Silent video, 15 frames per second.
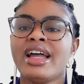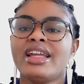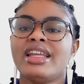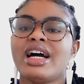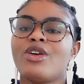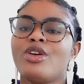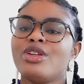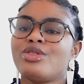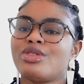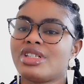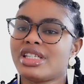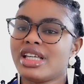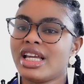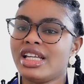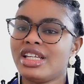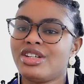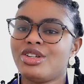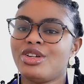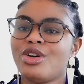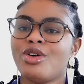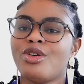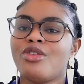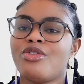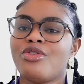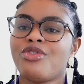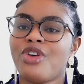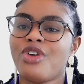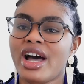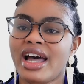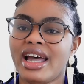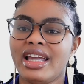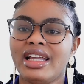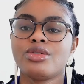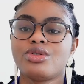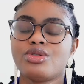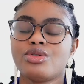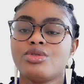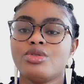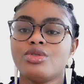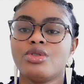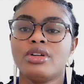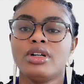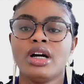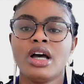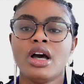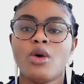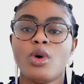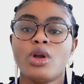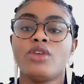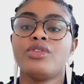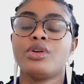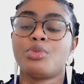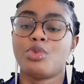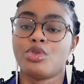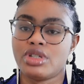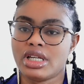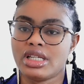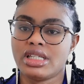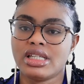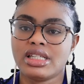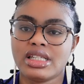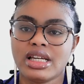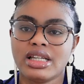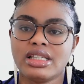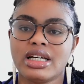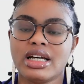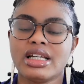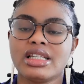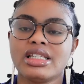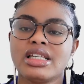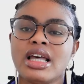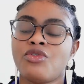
They're going to send your file to one of the processing centers.